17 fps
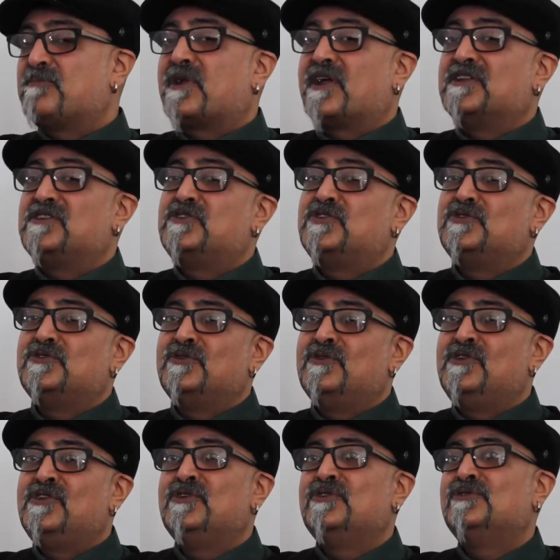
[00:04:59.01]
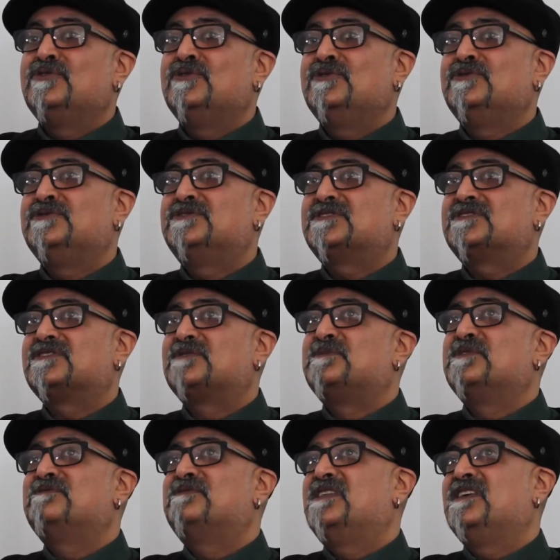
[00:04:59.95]
But I do use
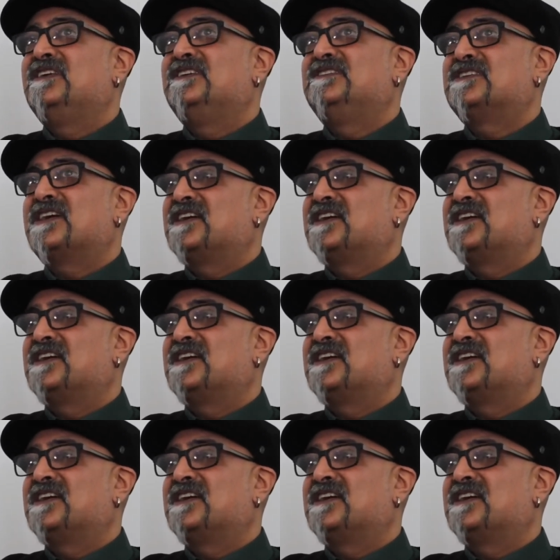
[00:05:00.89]
some of the